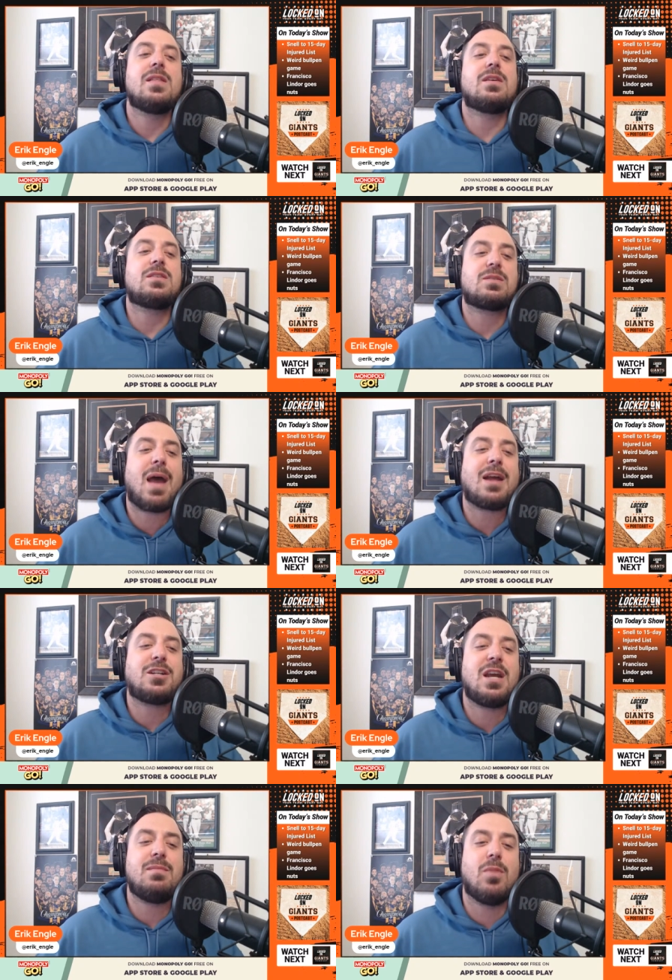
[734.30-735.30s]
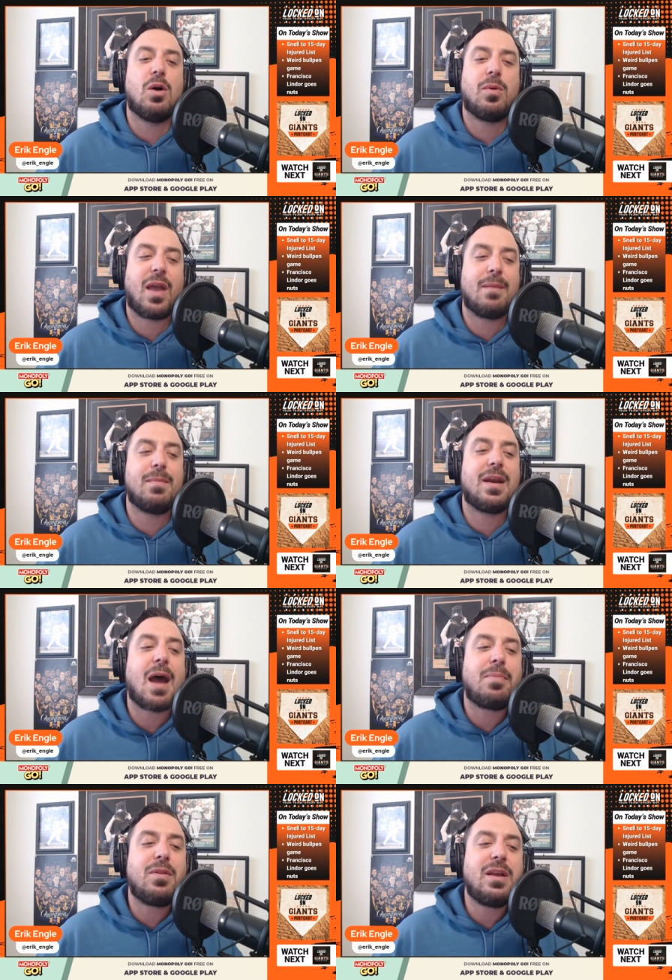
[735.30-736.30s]
The smash hit mobile game
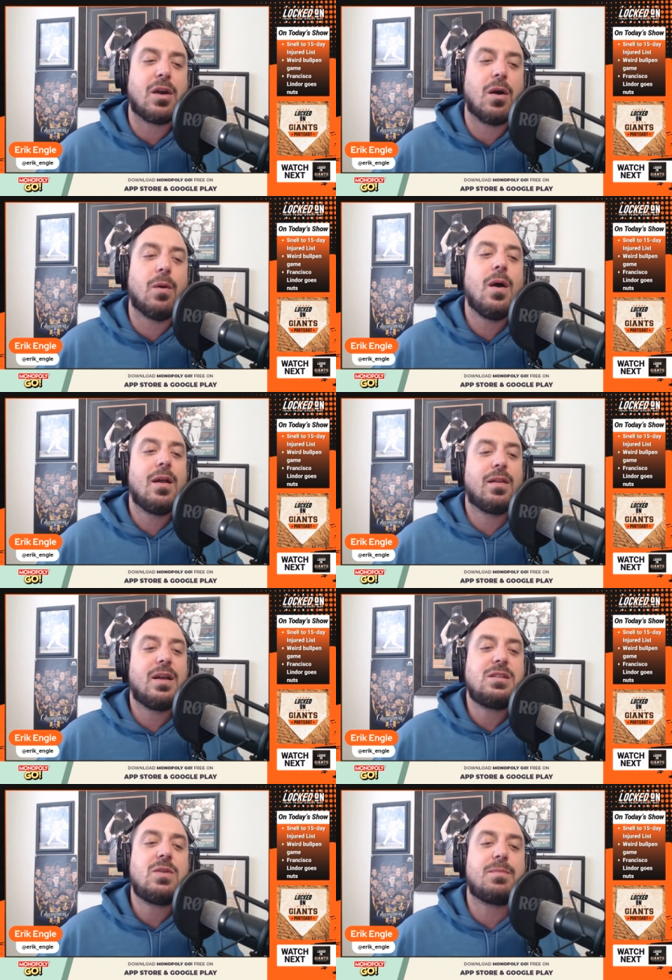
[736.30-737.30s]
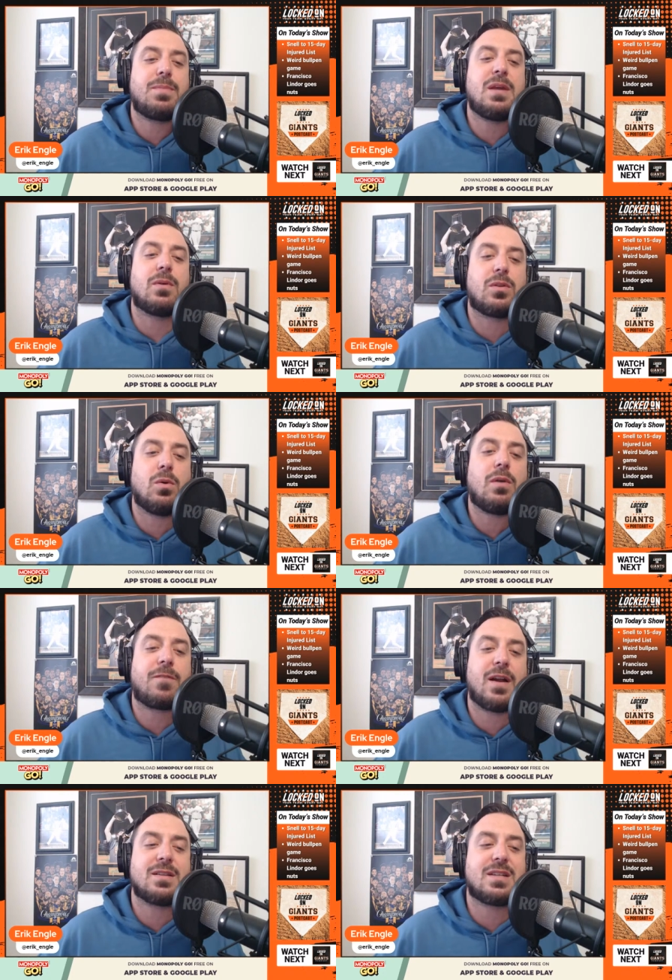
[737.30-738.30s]
Monopoly Go lets you compete with your
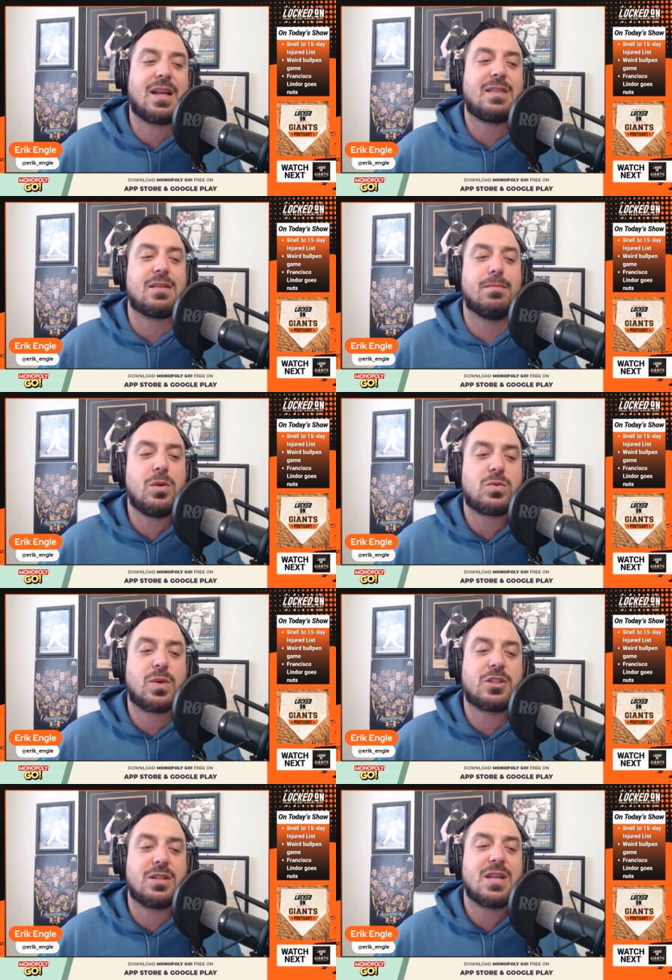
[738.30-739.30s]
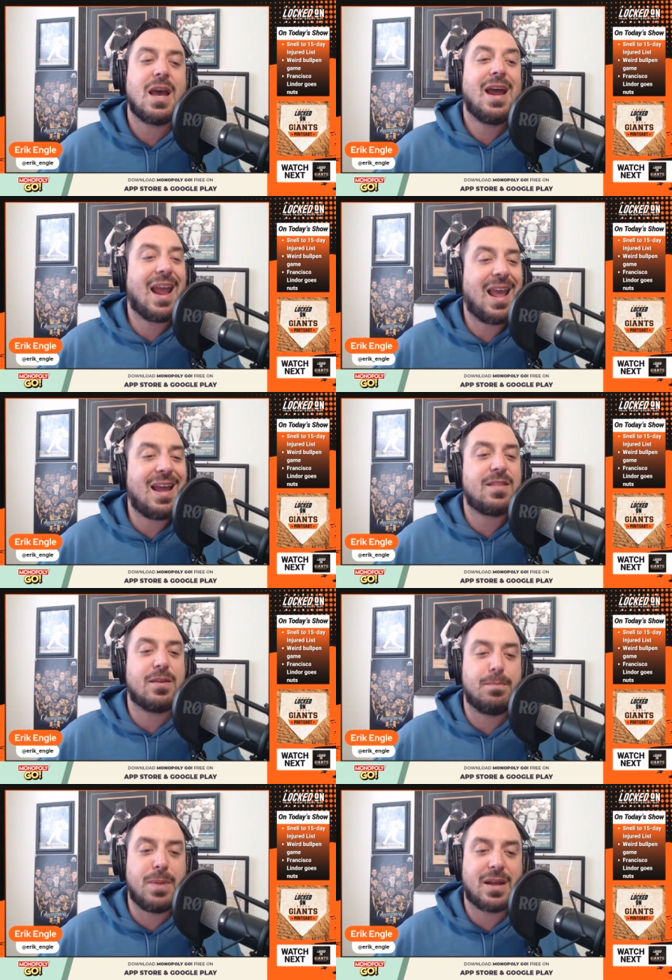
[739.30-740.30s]
friends to get the most riches and
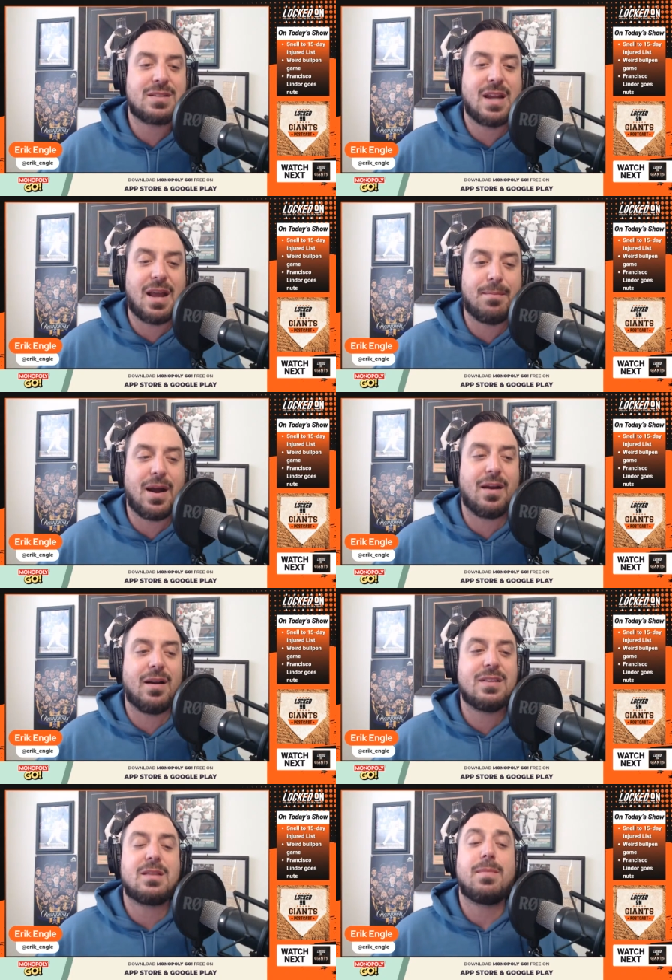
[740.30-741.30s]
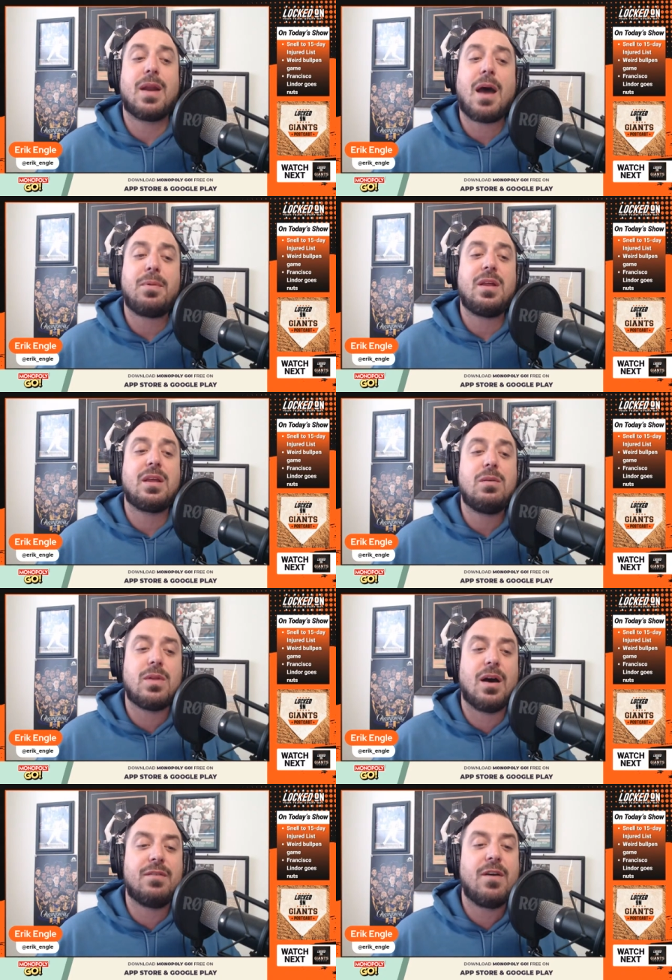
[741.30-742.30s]
the biggest empire. It's the Monopoly you
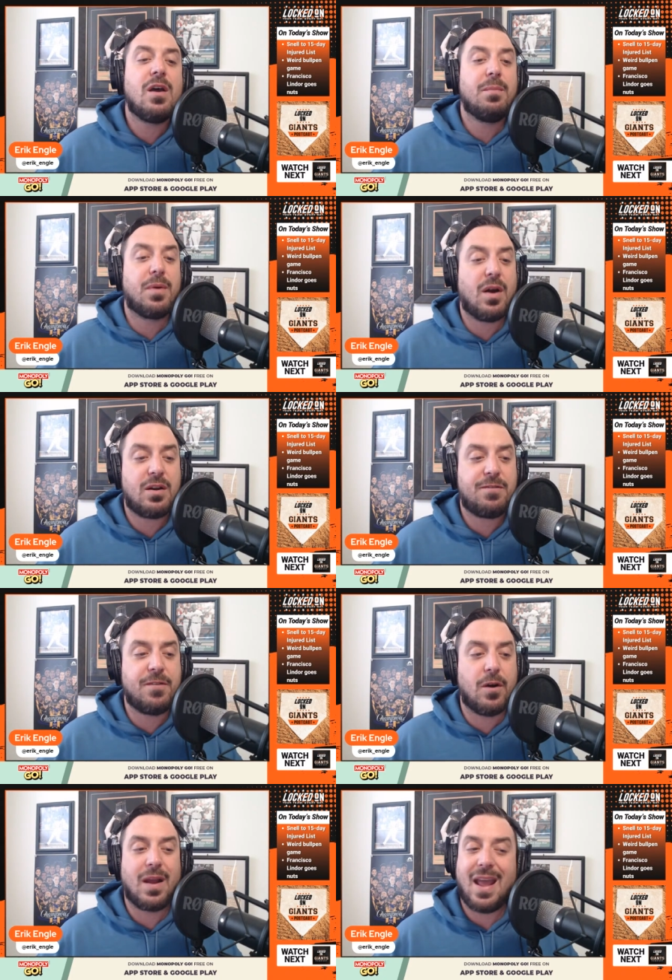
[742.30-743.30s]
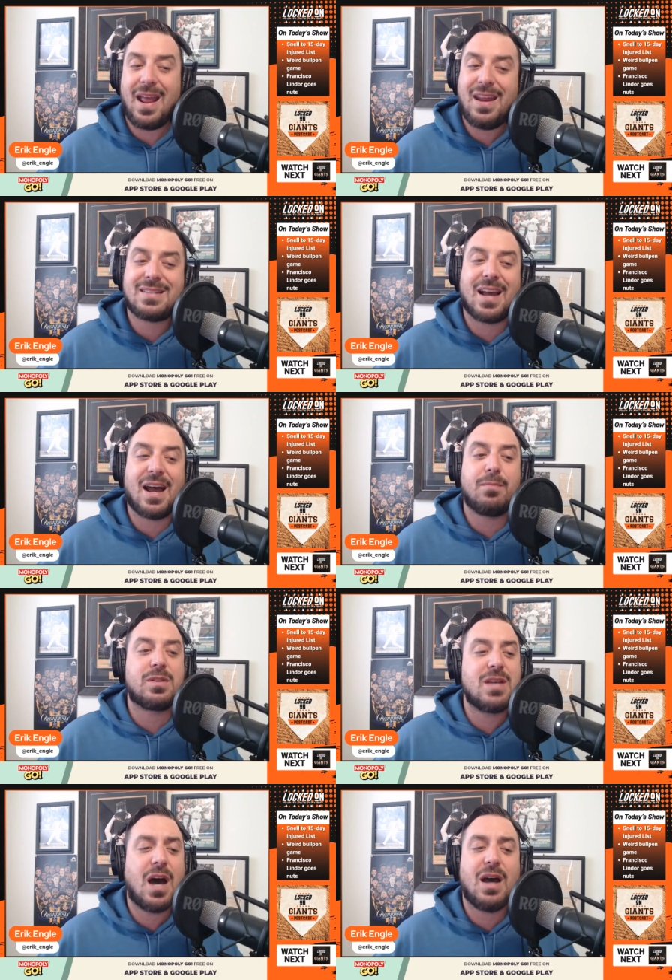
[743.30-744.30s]
love, but on your phone, anytime,
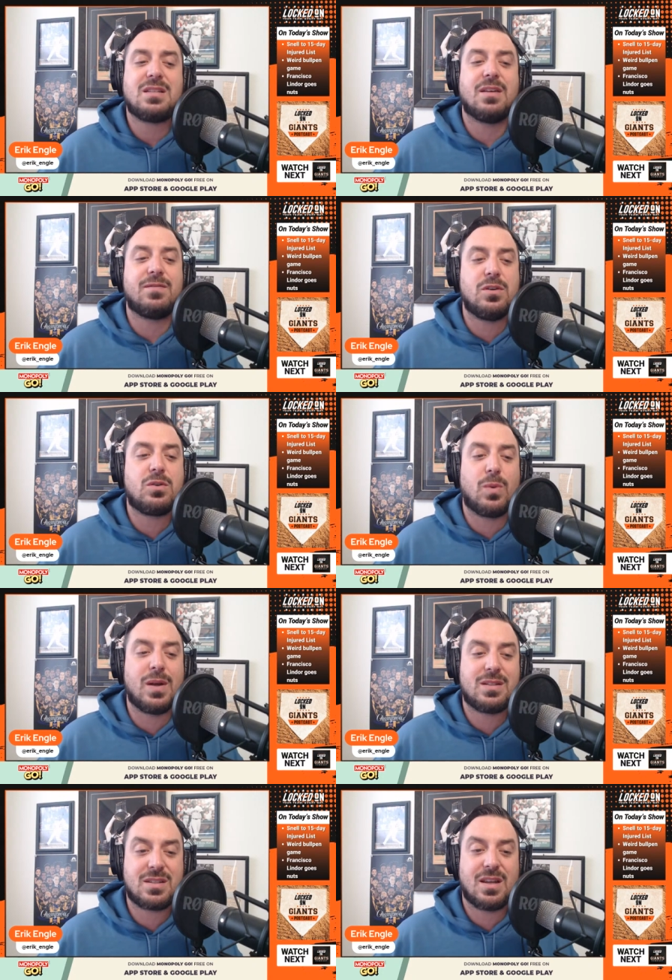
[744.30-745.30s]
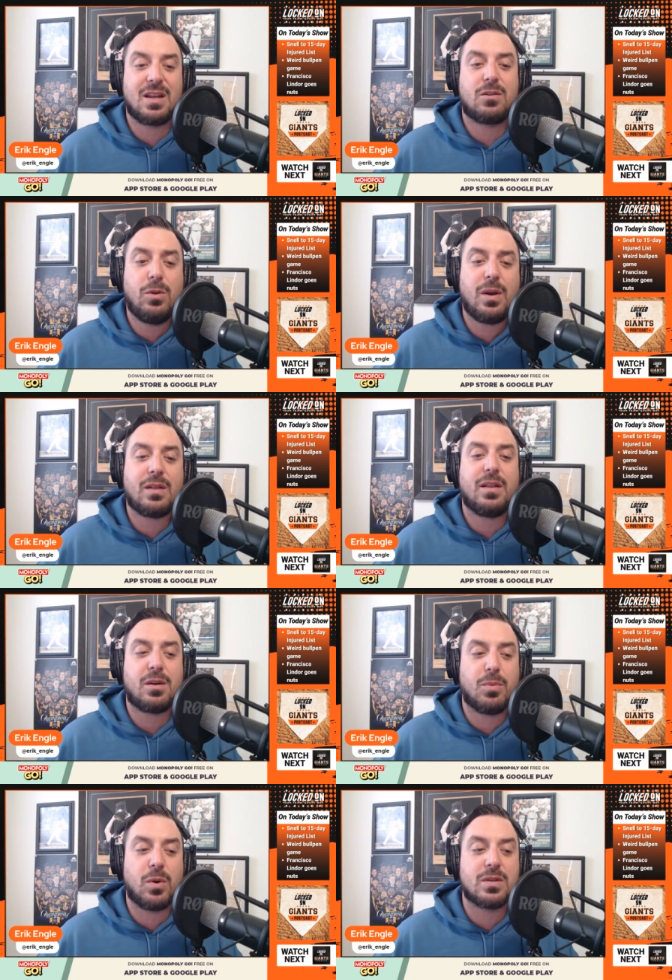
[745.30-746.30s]
with tons of new twists, including
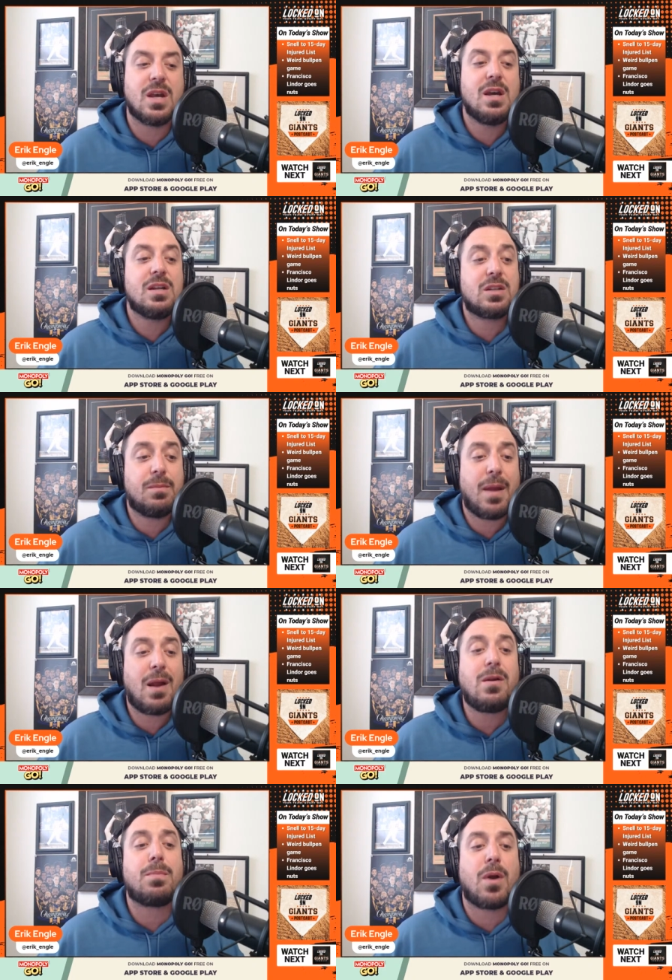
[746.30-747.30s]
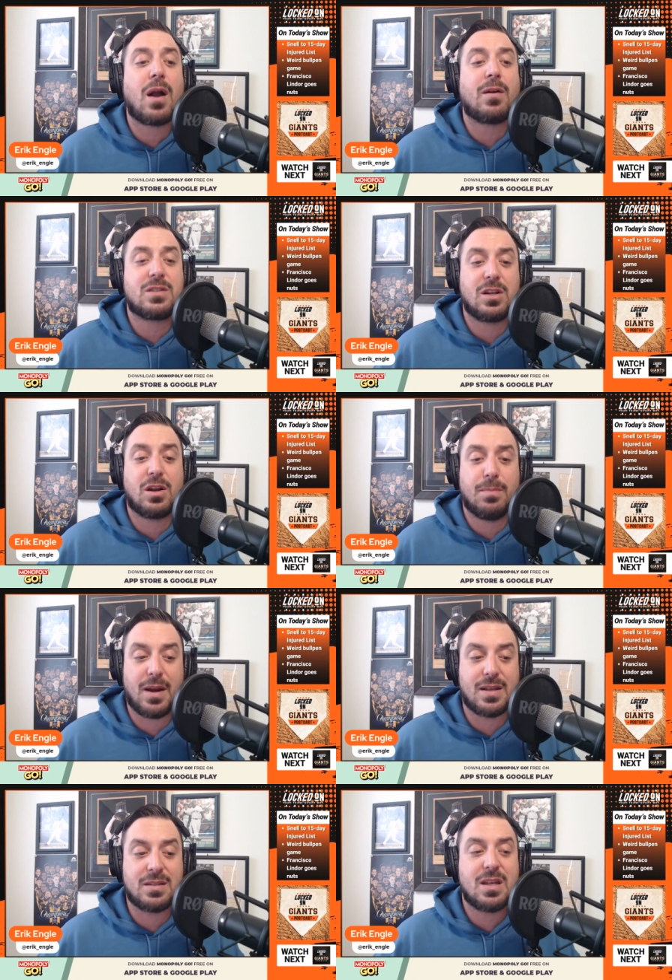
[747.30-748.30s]
leaderboards, to compare your progress to your
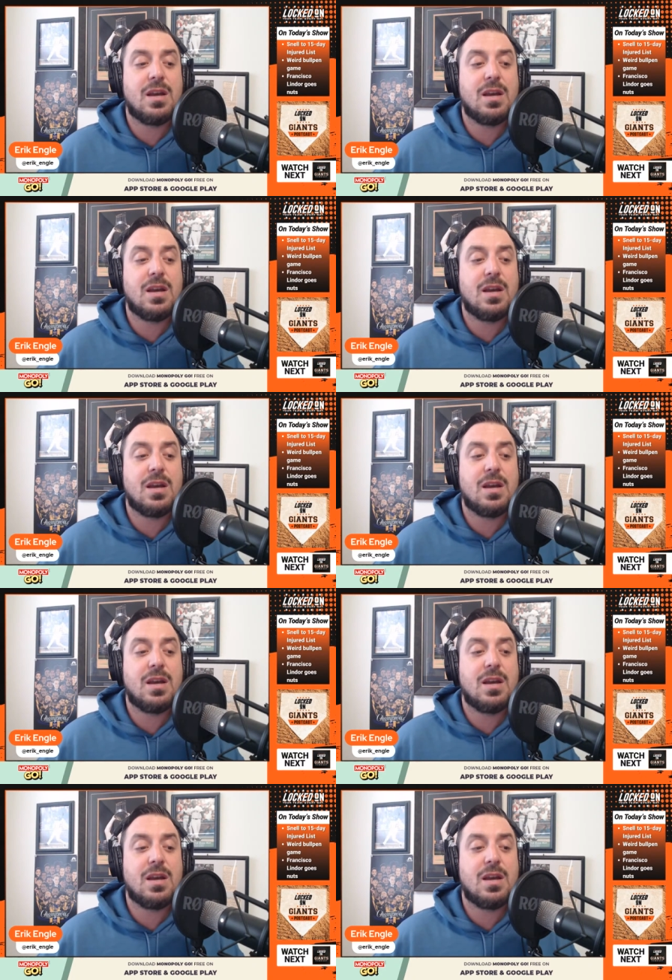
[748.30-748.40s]
buddies.